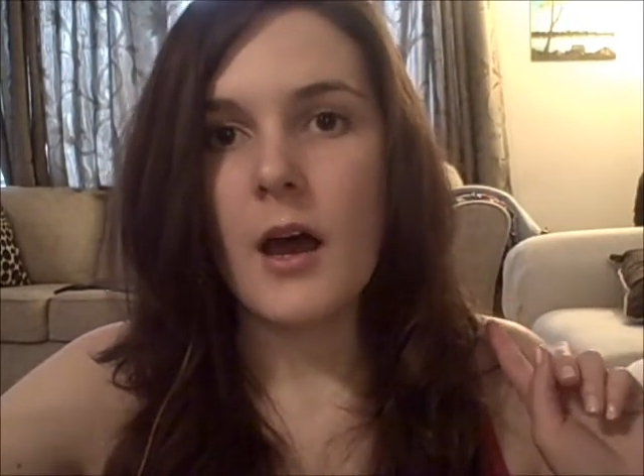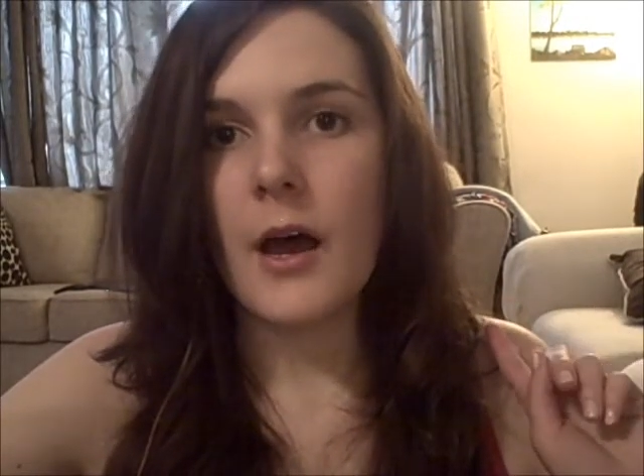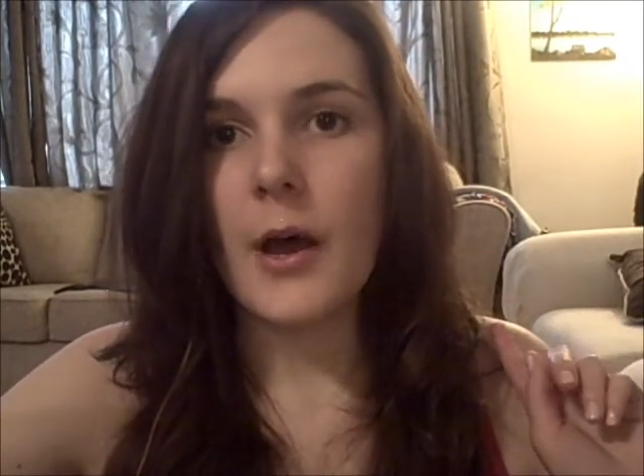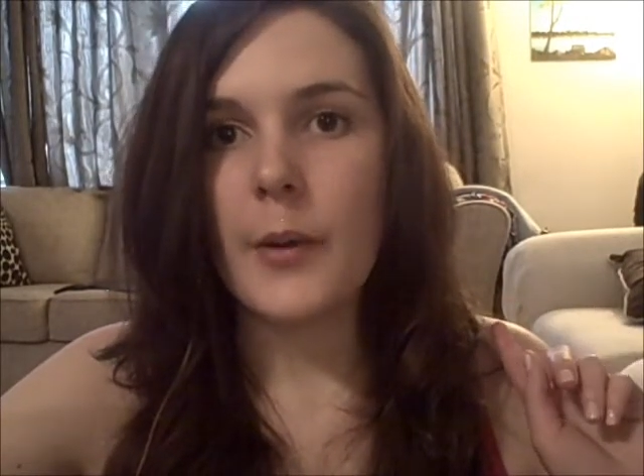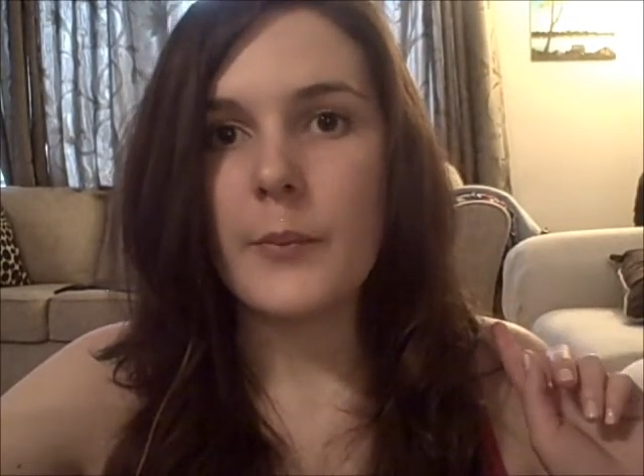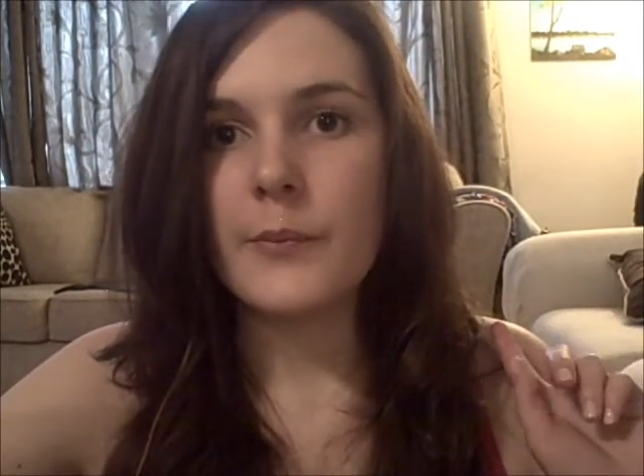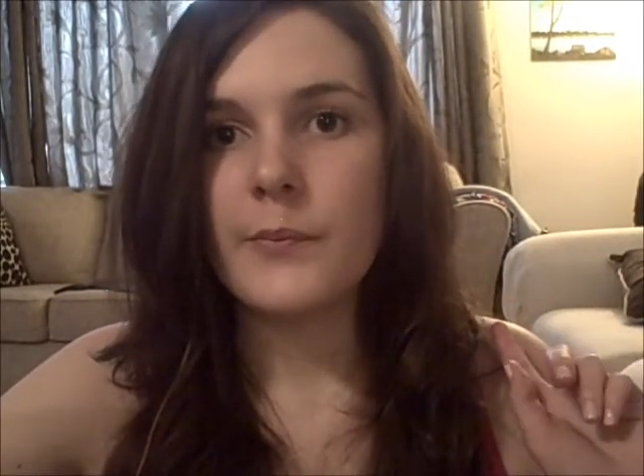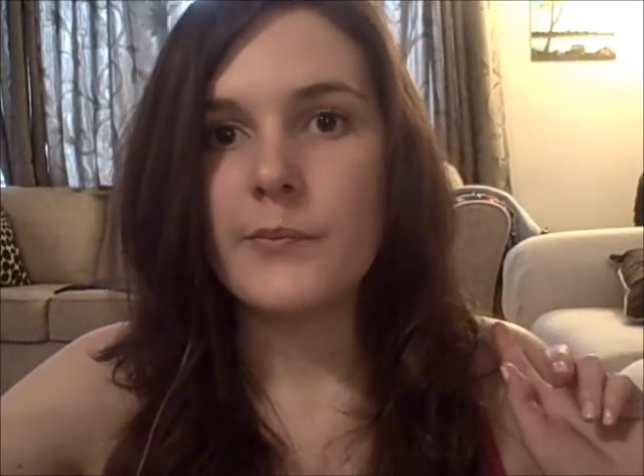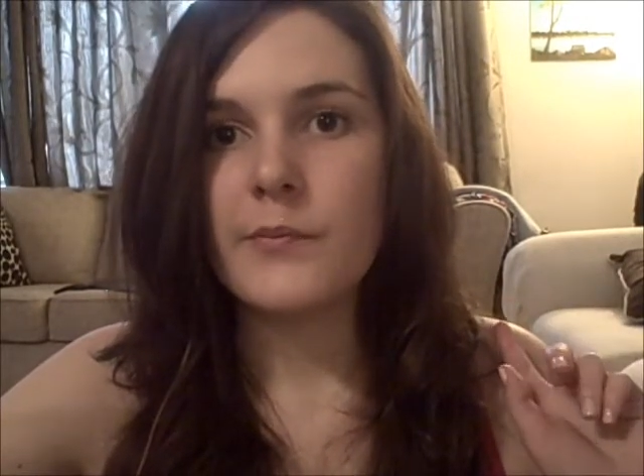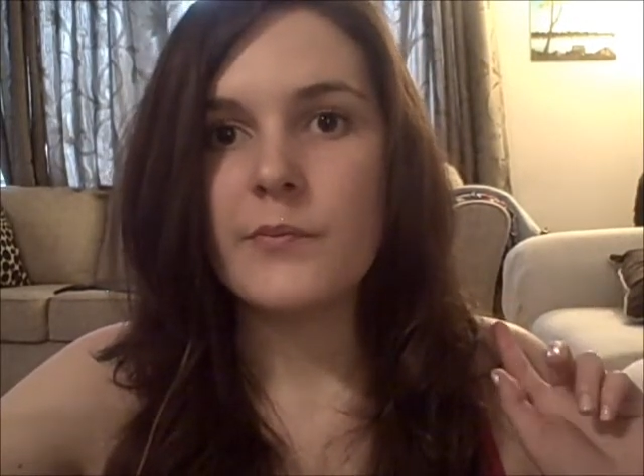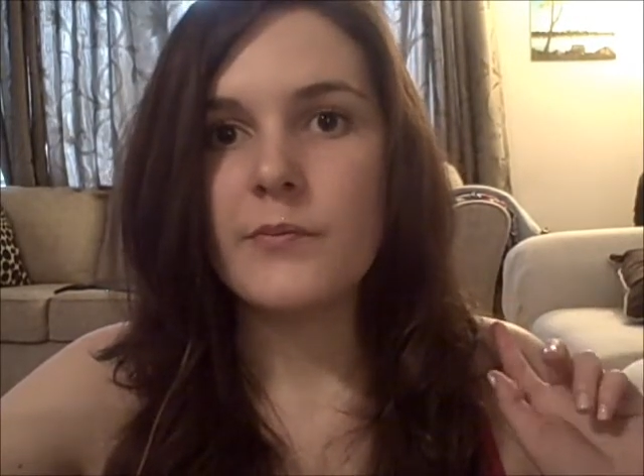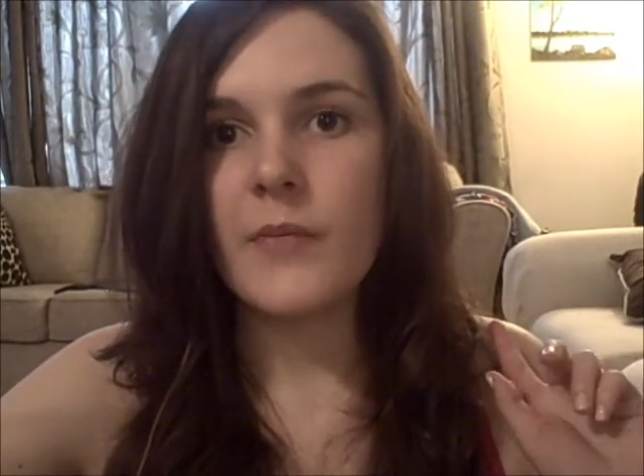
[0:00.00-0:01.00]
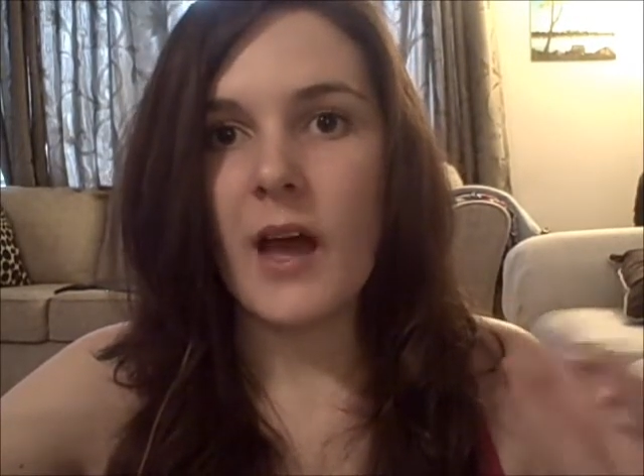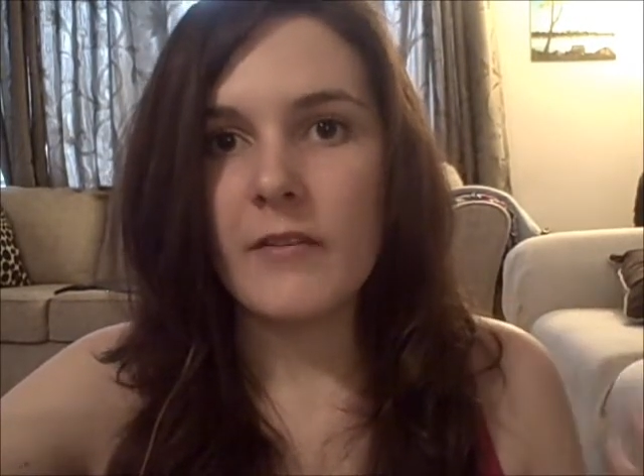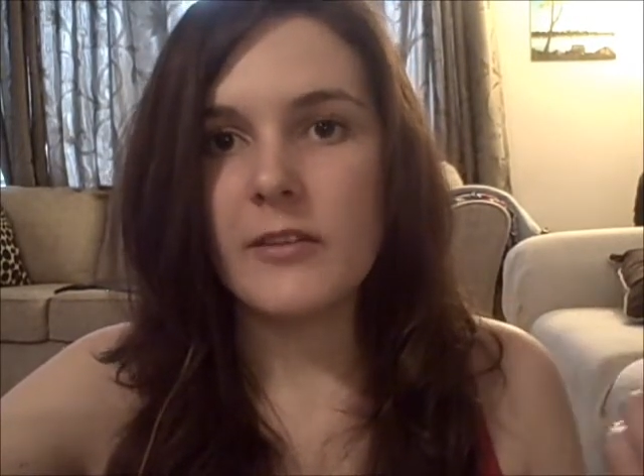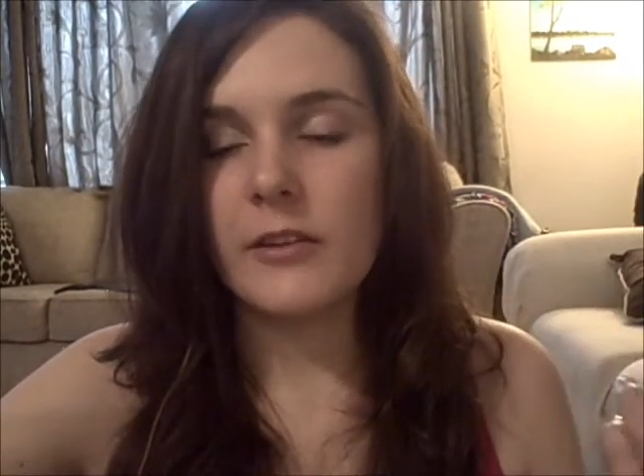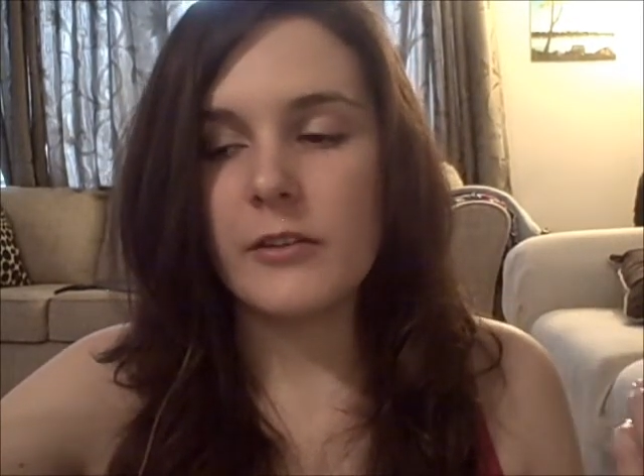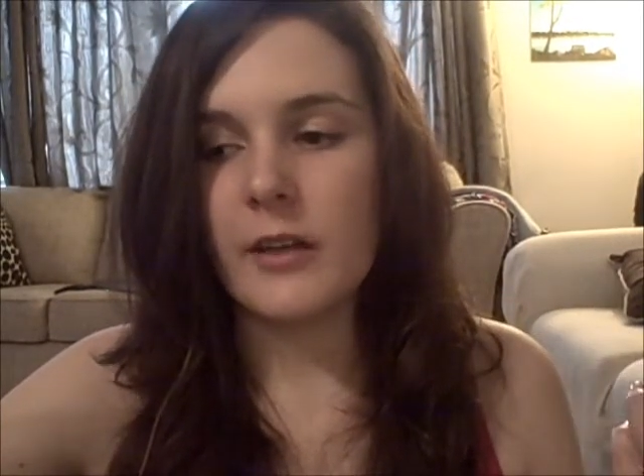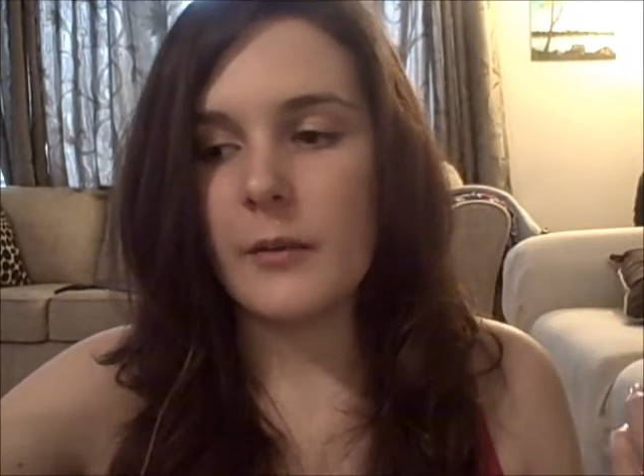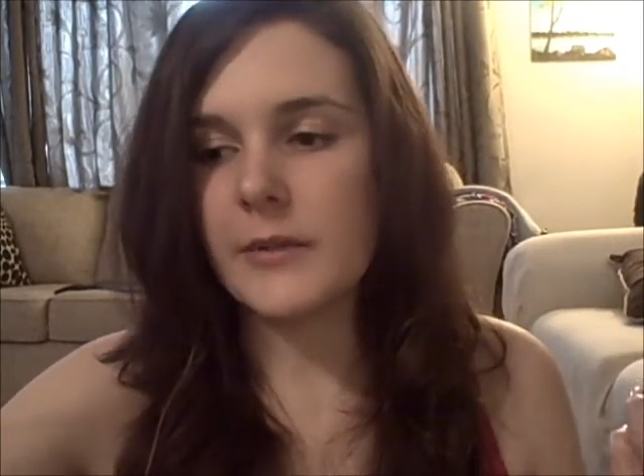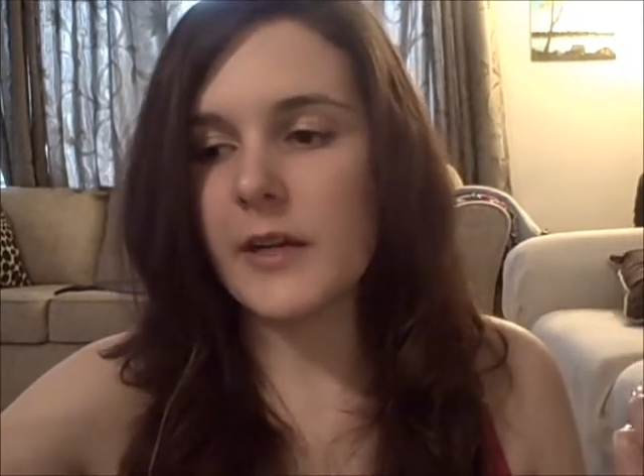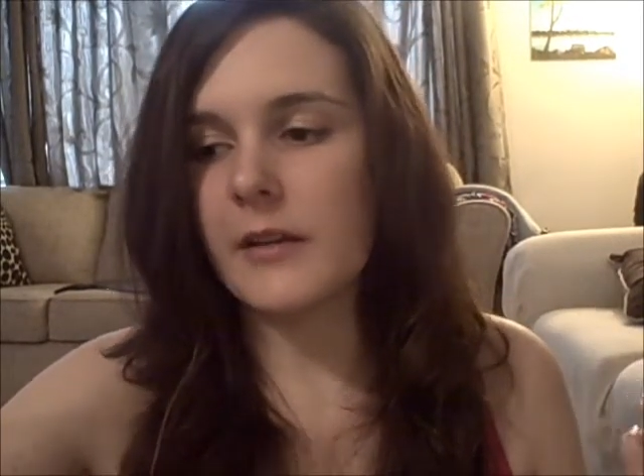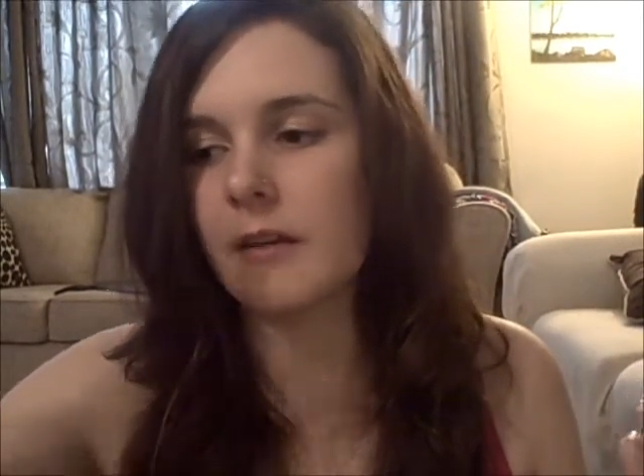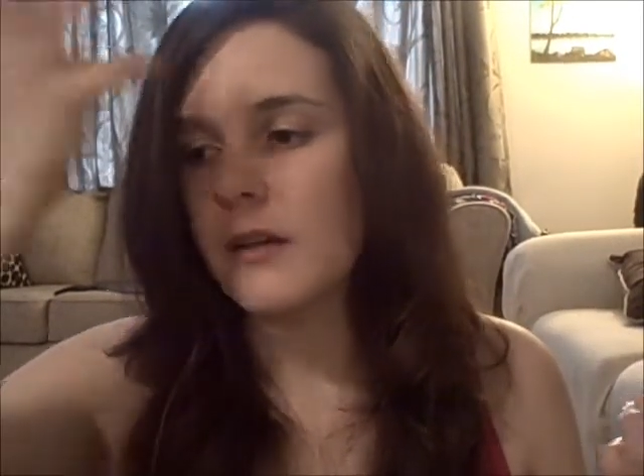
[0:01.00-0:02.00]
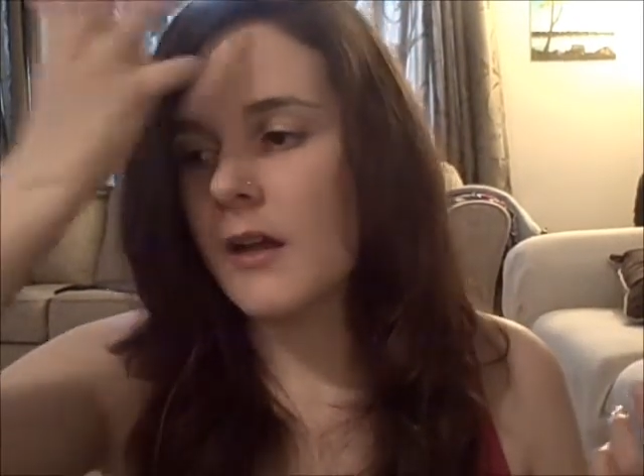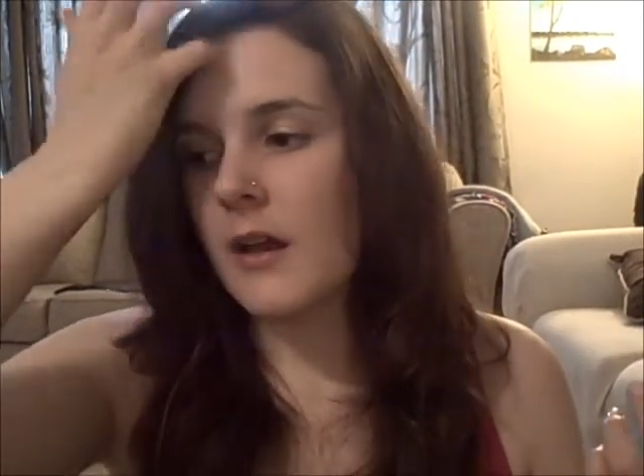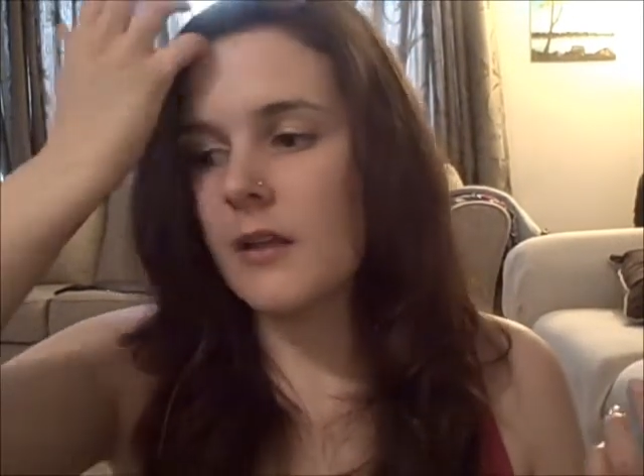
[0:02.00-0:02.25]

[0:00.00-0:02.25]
obviously the heat protectant.